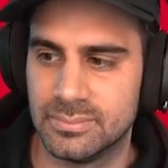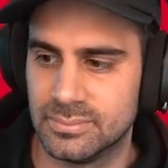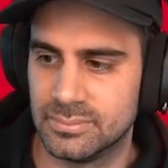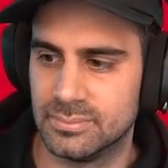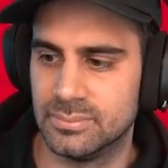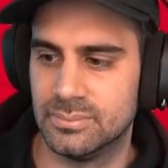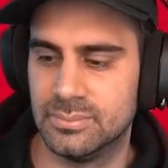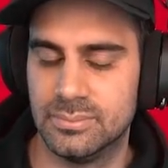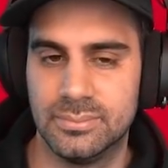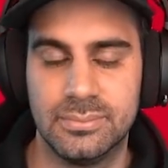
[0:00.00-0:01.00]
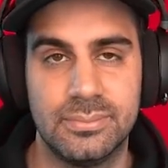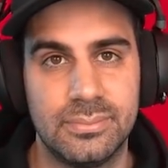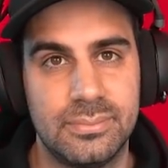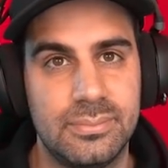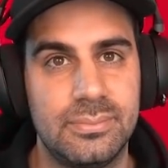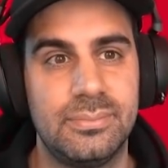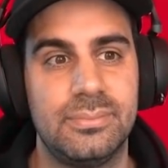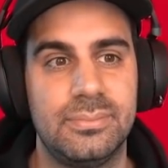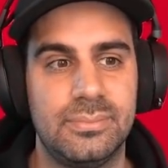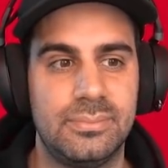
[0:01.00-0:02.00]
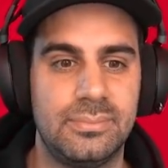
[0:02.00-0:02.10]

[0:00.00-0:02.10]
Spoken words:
The person shown says nothing.